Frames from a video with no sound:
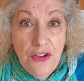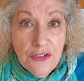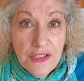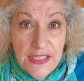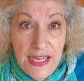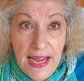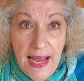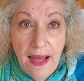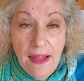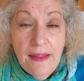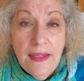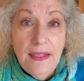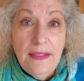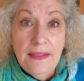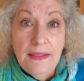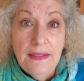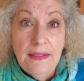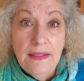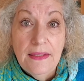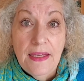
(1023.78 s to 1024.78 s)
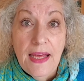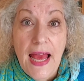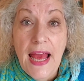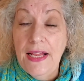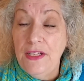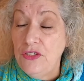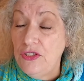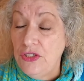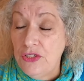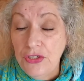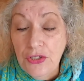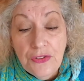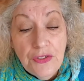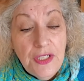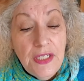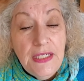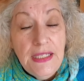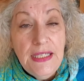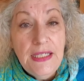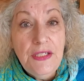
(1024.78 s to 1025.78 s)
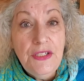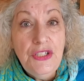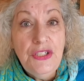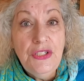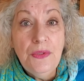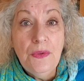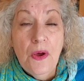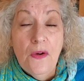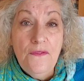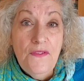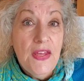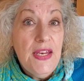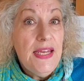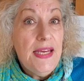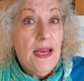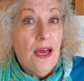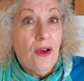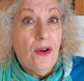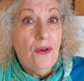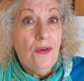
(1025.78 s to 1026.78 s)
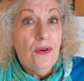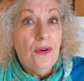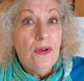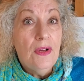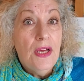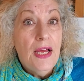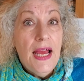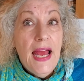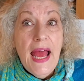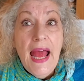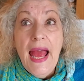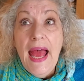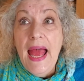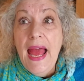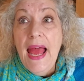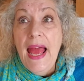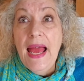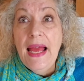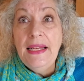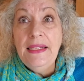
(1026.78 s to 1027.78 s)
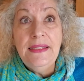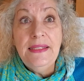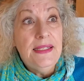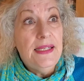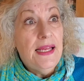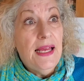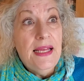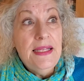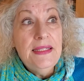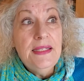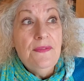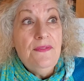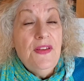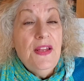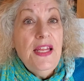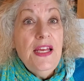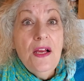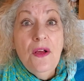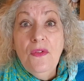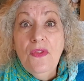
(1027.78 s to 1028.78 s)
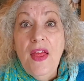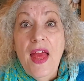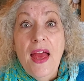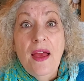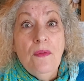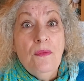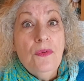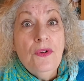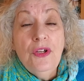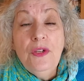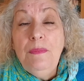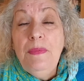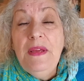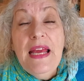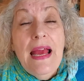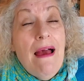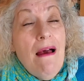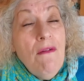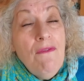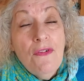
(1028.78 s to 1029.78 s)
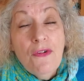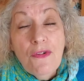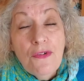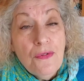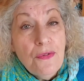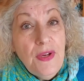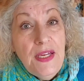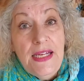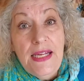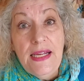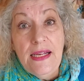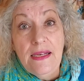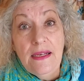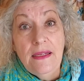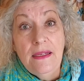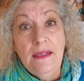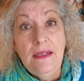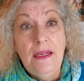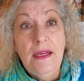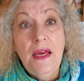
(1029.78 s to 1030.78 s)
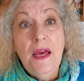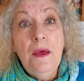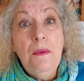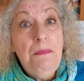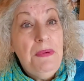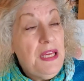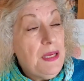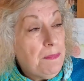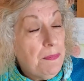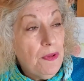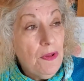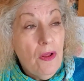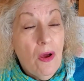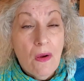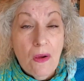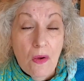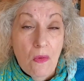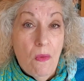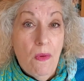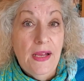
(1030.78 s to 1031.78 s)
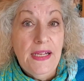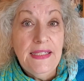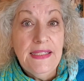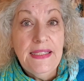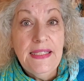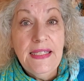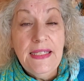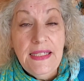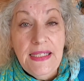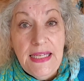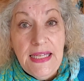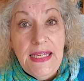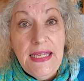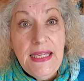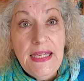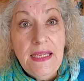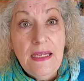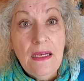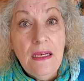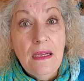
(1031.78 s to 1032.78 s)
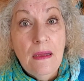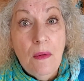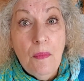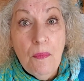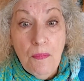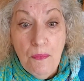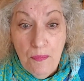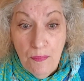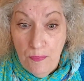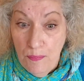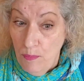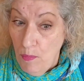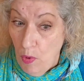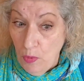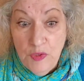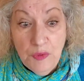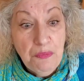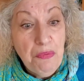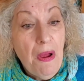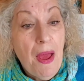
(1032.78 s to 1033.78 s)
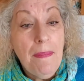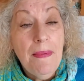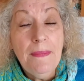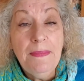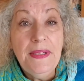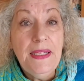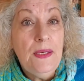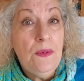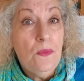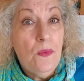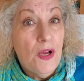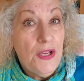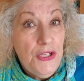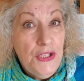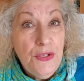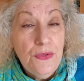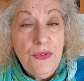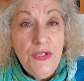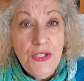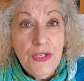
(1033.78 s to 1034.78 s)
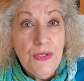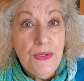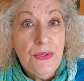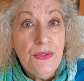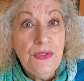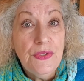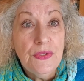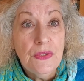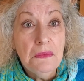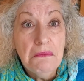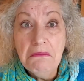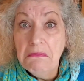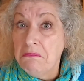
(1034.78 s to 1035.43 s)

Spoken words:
your talent and turn it into a video, and it's a video that could be evergreen. People are going to need, most probably, what you use